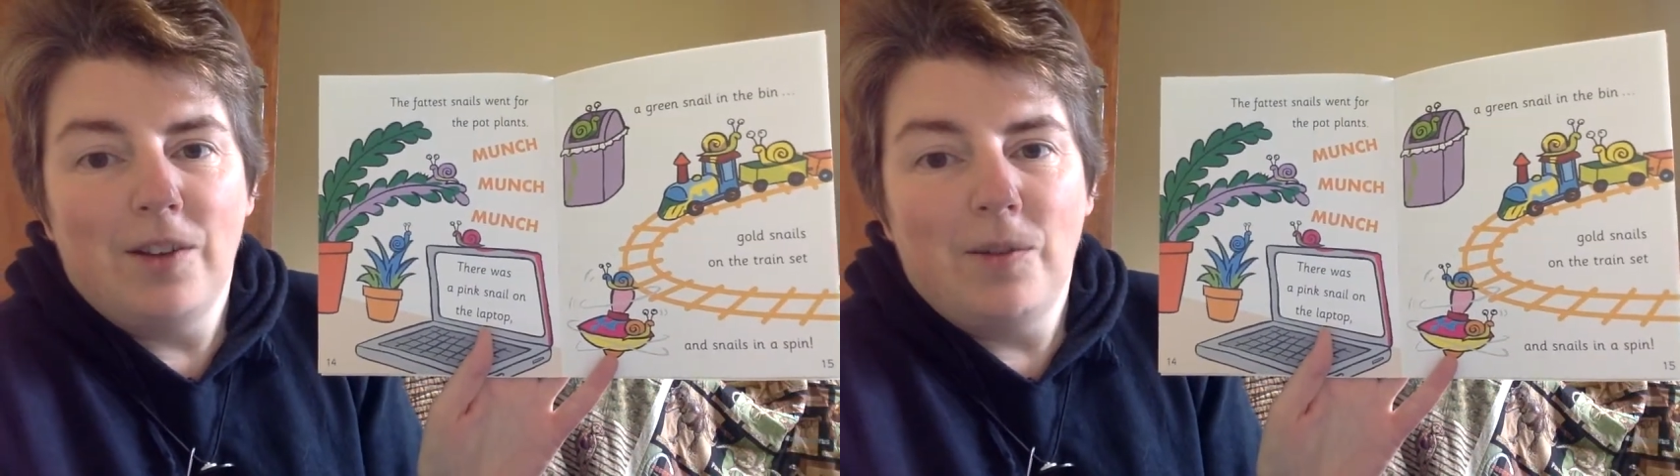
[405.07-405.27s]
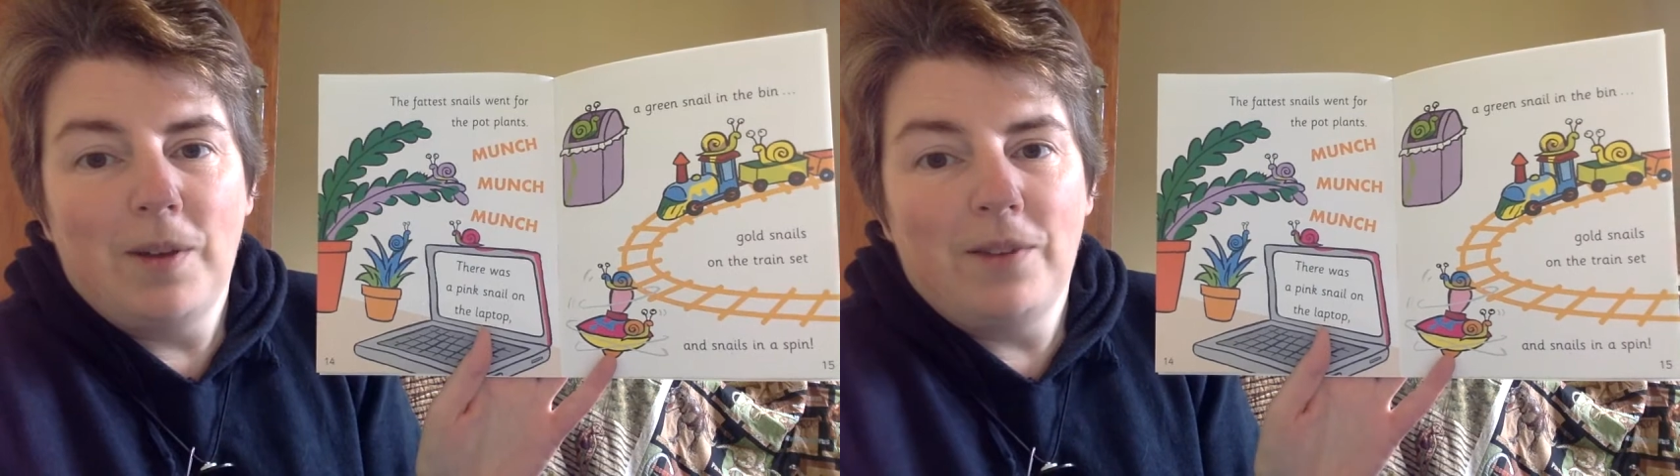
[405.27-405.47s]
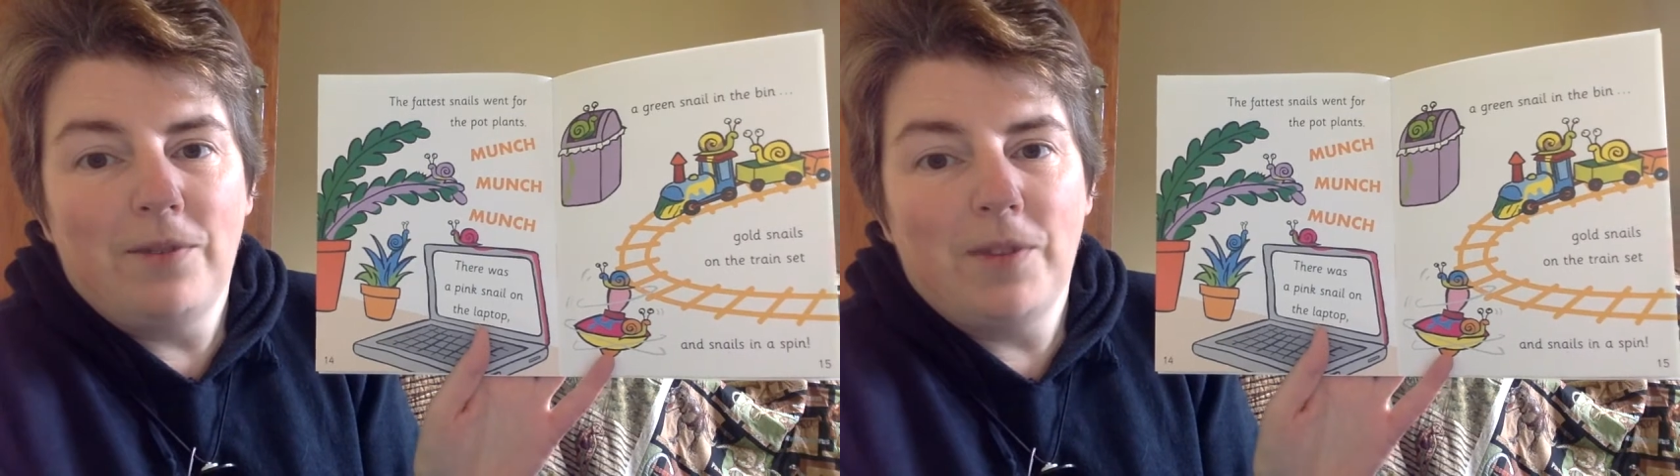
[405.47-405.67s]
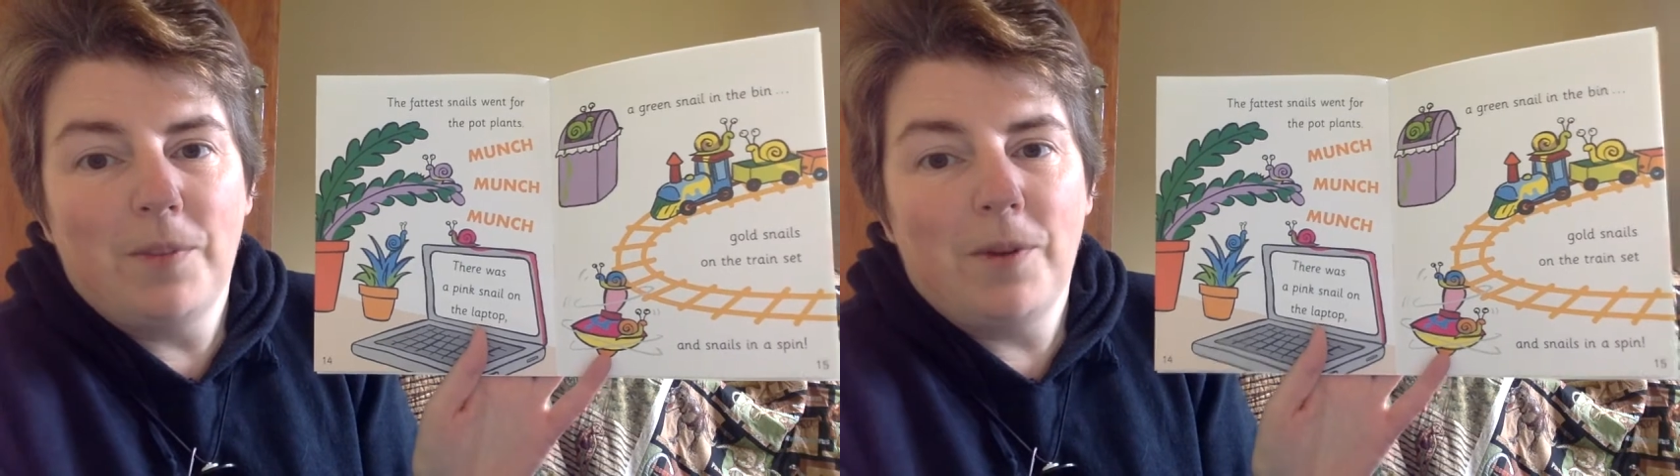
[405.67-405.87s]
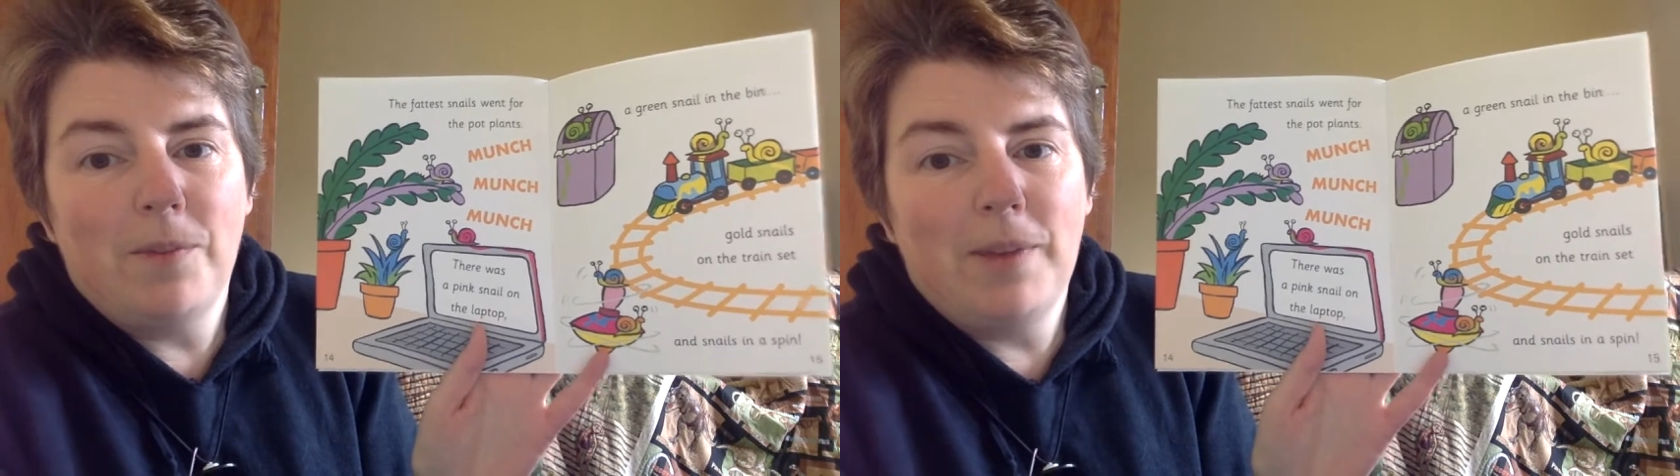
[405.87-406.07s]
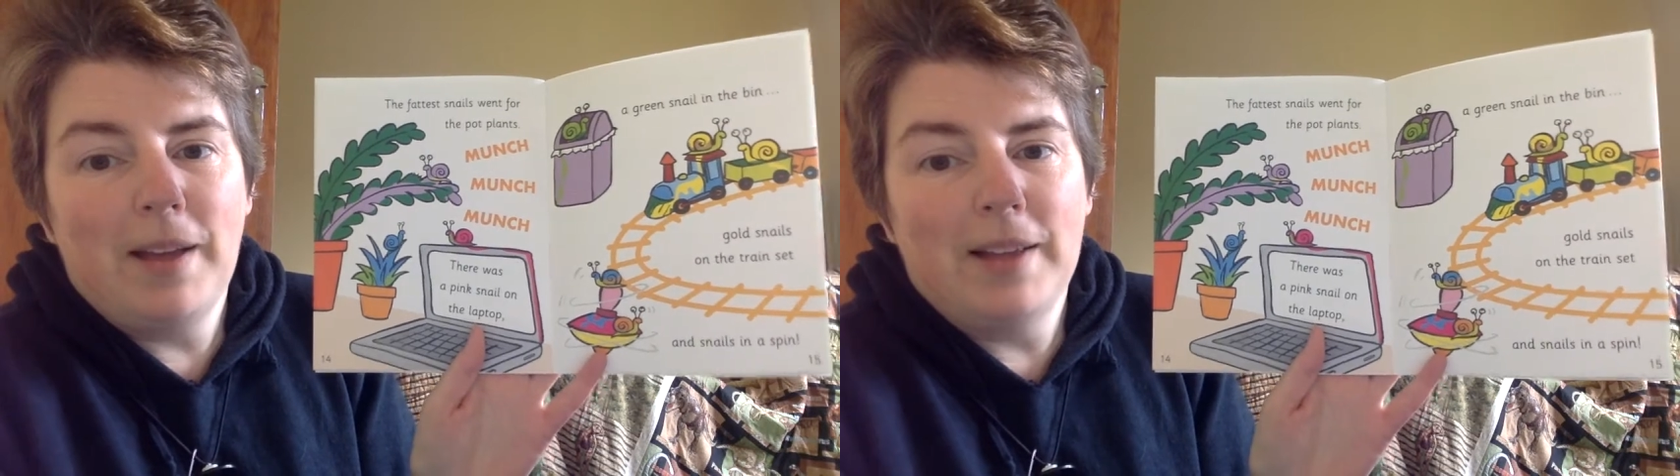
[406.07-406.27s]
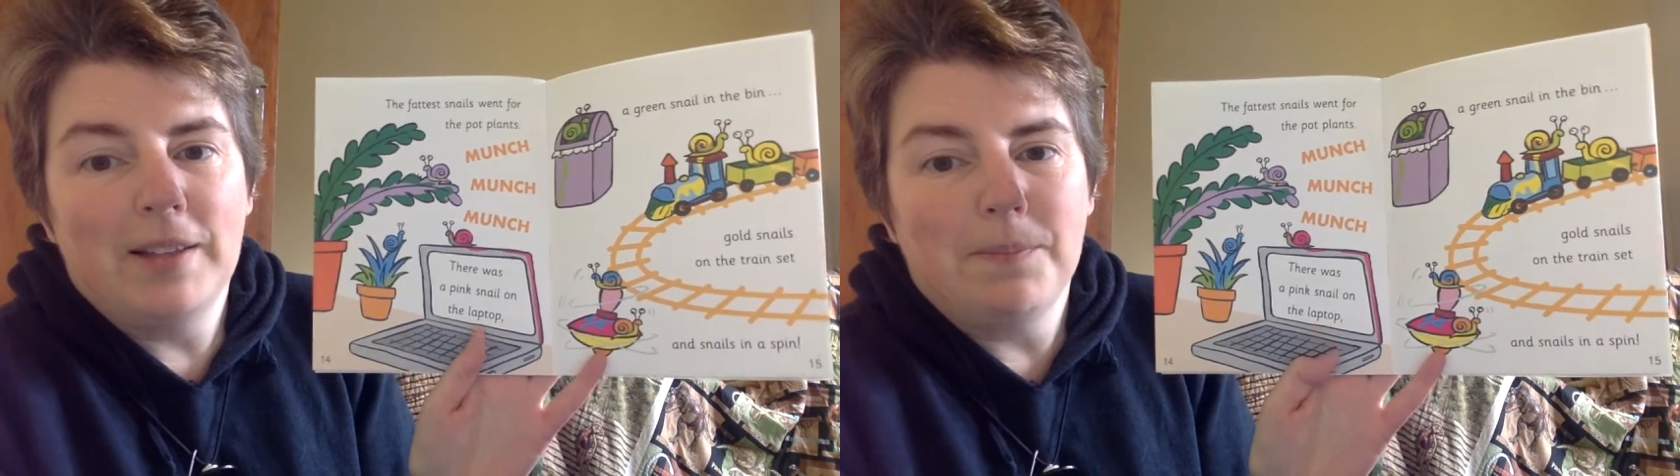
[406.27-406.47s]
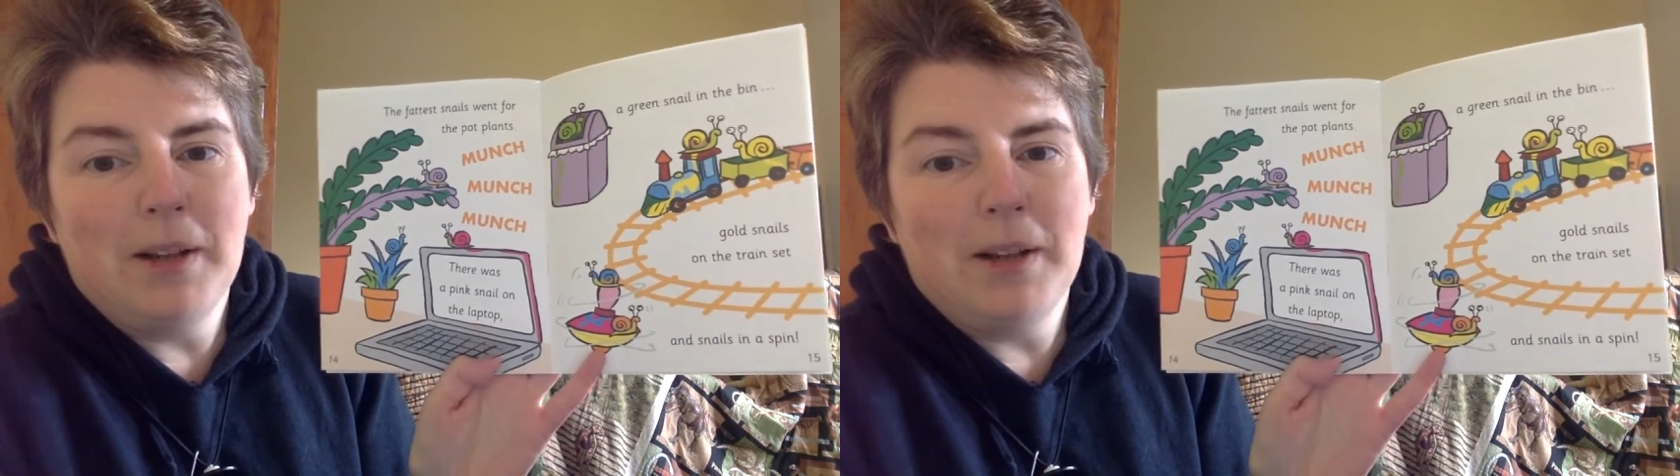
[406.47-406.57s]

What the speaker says: went for the pot plants.